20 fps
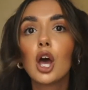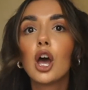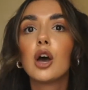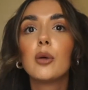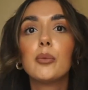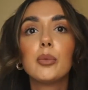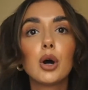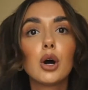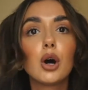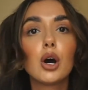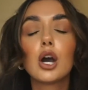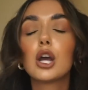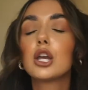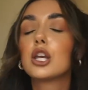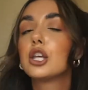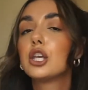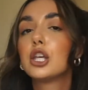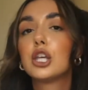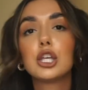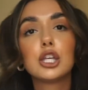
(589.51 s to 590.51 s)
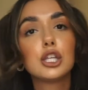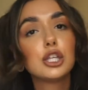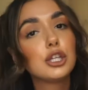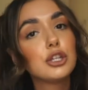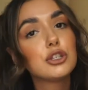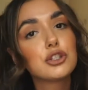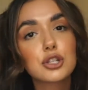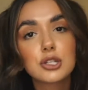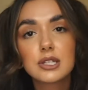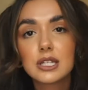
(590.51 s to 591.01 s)
But you
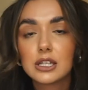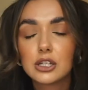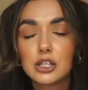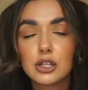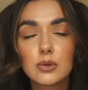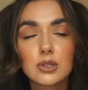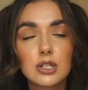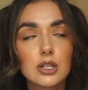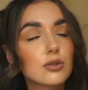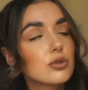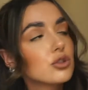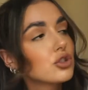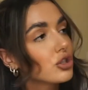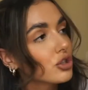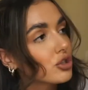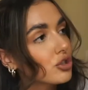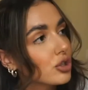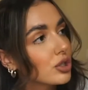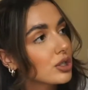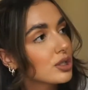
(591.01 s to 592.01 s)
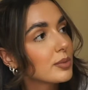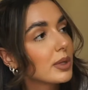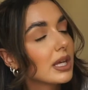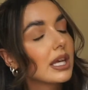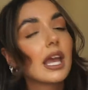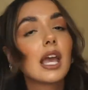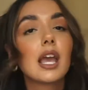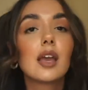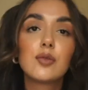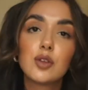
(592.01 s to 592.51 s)
just need to use it. Just trust me,
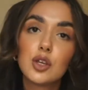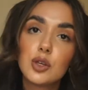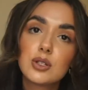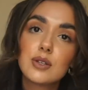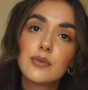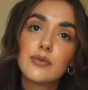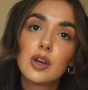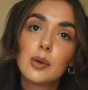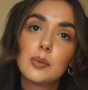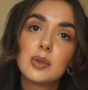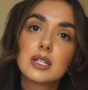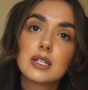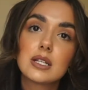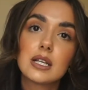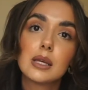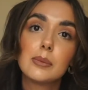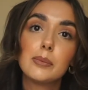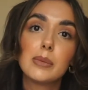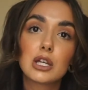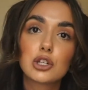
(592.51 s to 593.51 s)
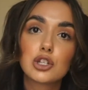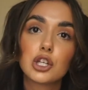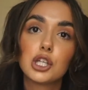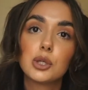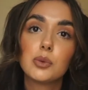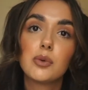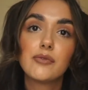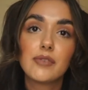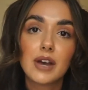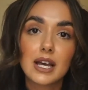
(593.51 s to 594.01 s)
if you're using vitamin C, make sure you
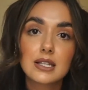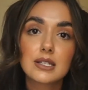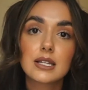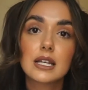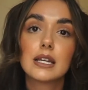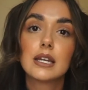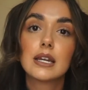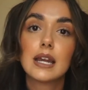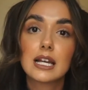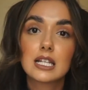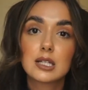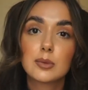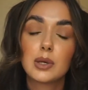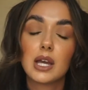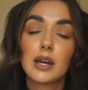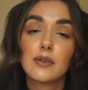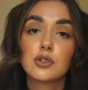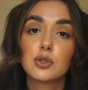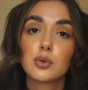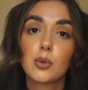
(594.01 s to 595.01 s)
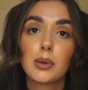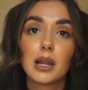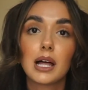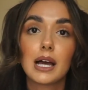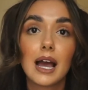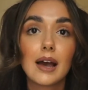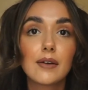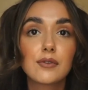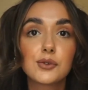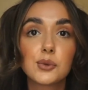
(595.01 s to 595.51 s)
invest in an SPF to apply
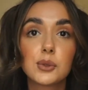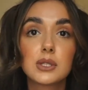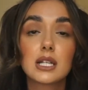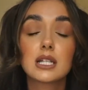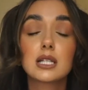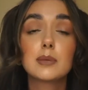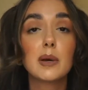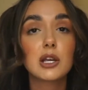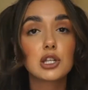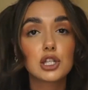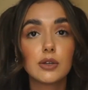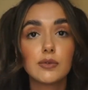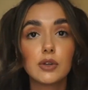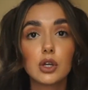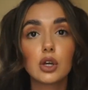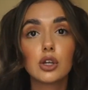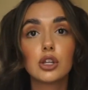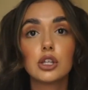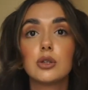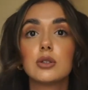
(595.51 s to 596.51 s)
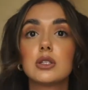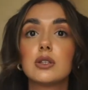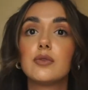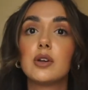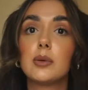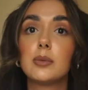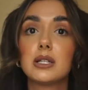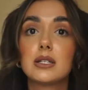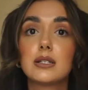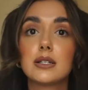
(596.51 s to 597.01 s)
afterwards, especially if you're going to use the
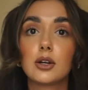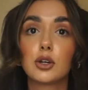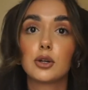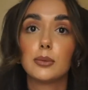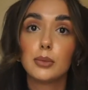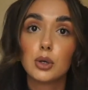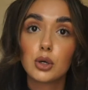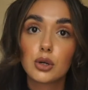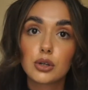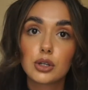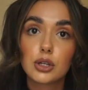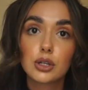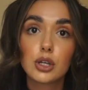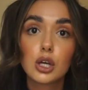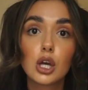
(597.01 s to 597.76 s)
vitamin C on a morning.